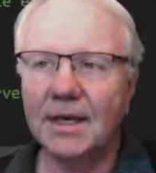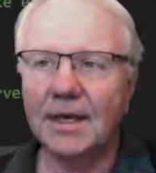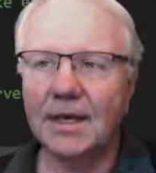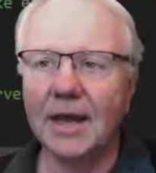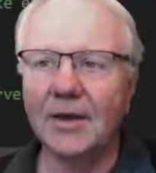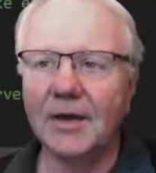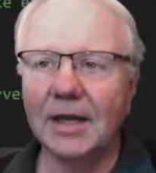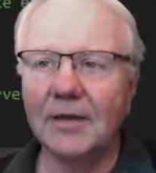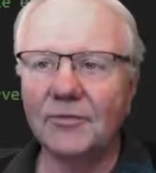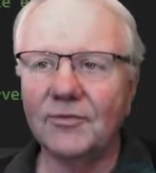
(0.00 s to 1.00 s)
Now,
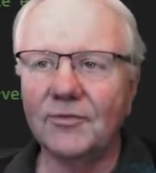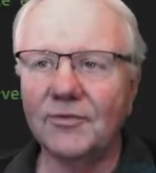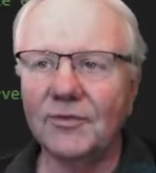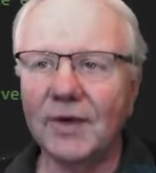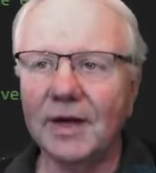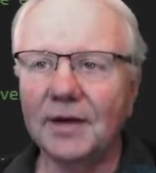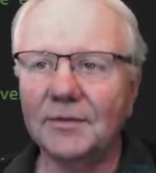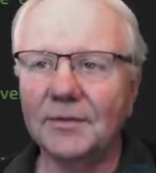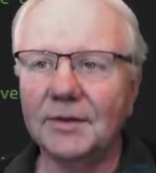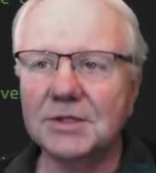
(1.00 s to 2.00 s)
if the
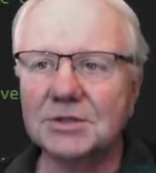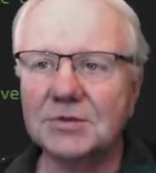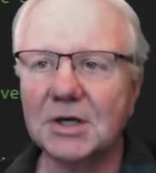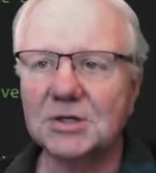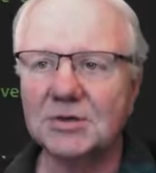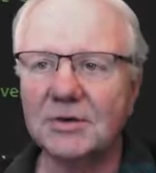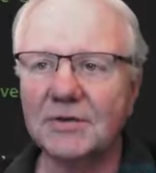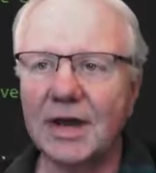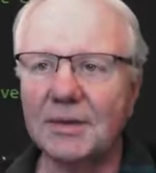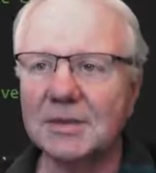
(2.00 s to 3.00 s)
structure of
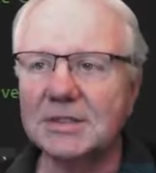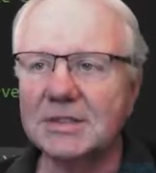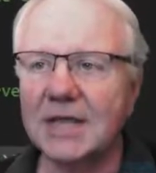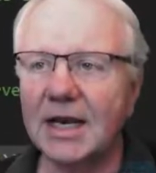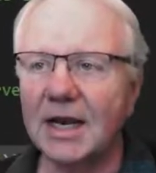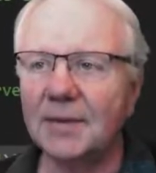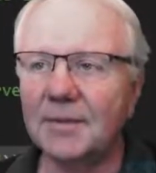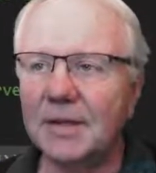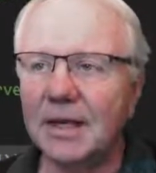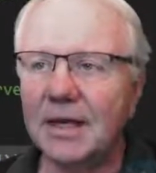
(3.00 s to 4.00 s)
IMUS is set up,
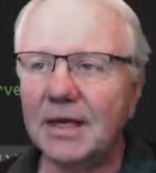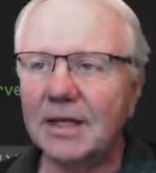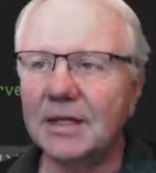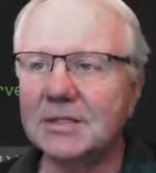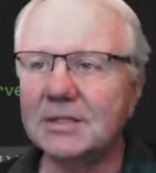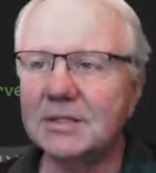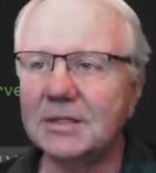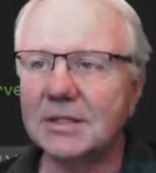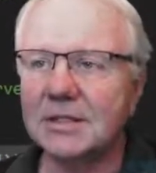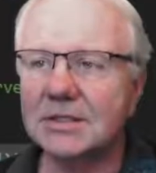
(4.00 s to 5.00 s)
this
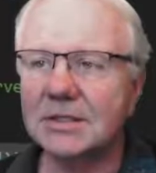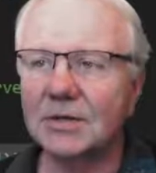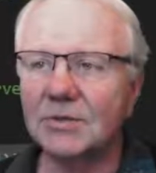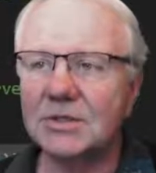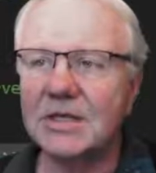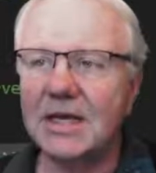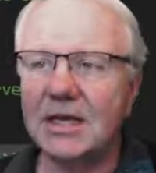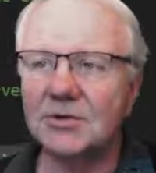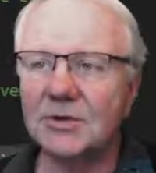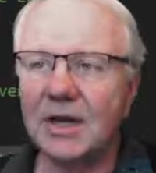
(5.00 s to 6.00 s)

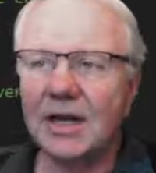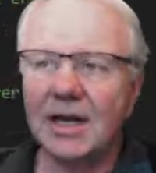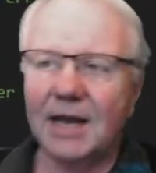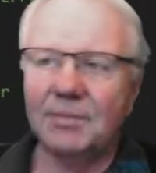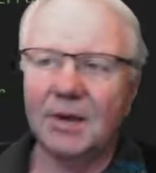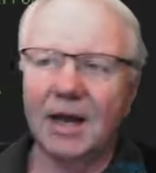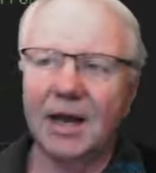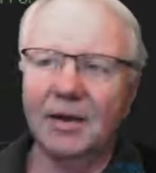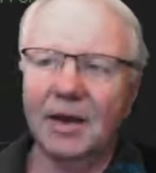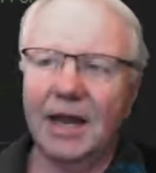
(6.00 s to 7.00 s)
routine create
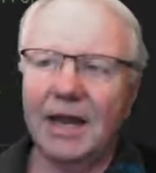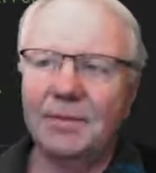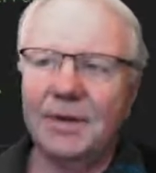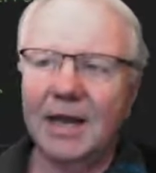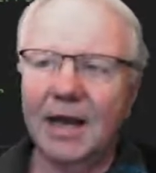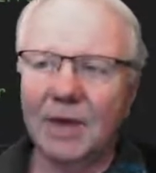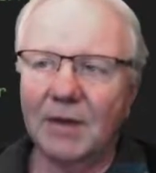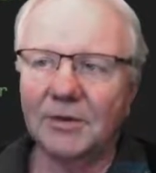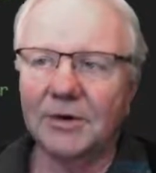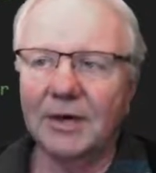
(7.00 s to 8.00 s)
API
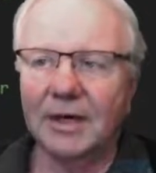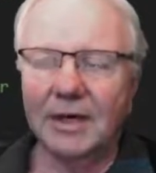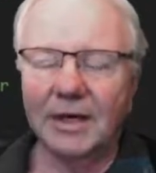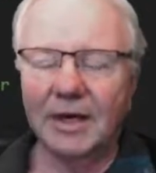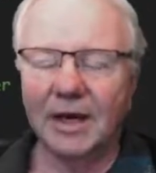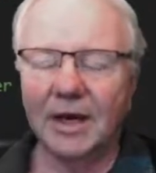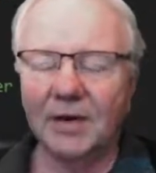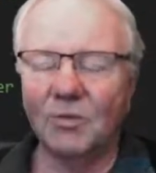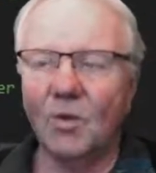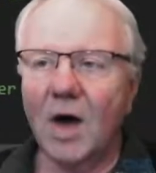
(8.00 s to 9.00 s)
router
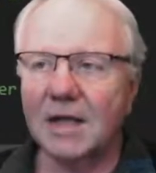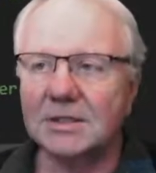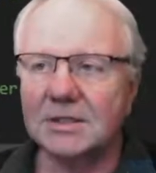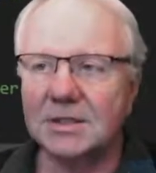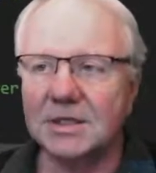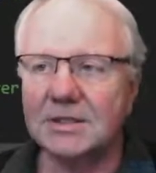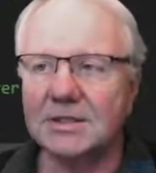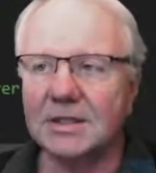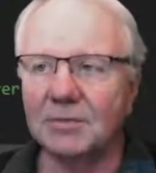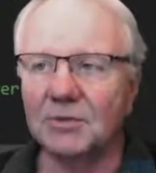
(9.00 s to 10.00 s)
walks this
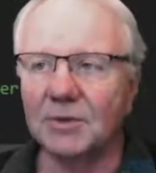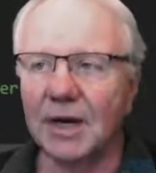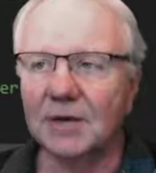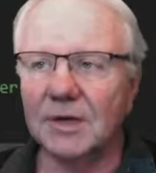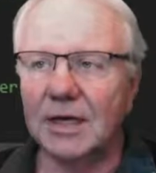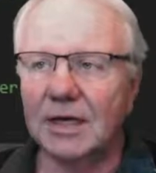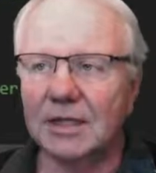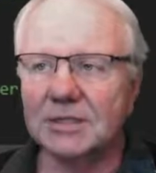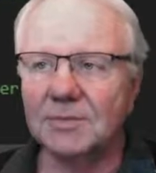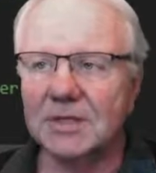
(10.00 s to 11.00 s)
subdirectory,
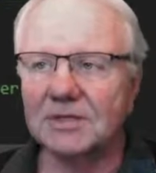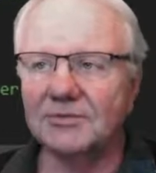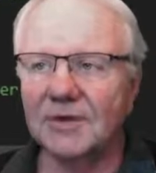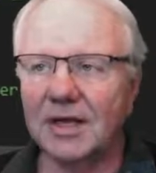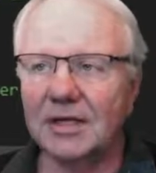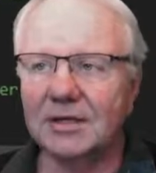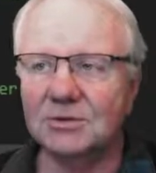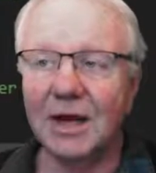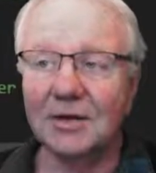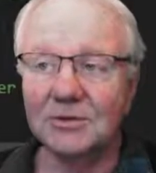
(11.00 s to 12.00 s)
the specified
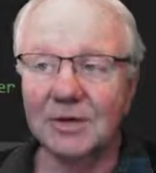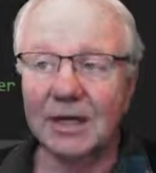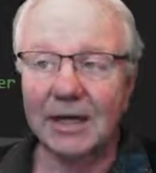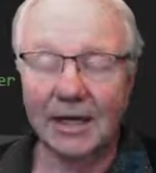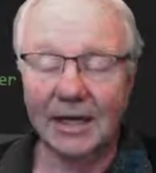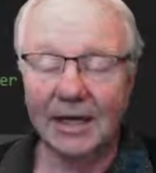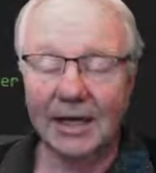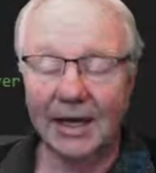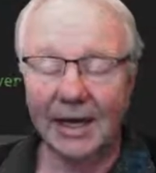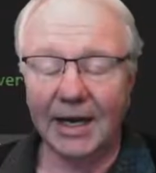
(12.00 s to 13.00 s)
directory,
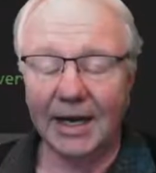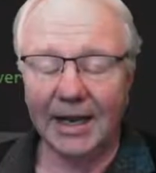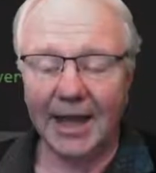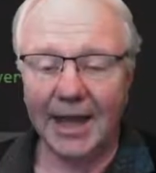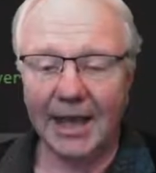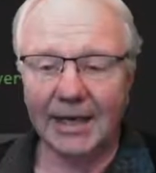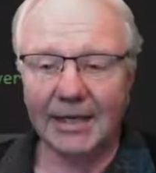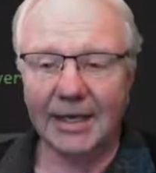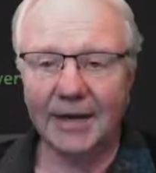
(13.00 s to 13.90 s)
and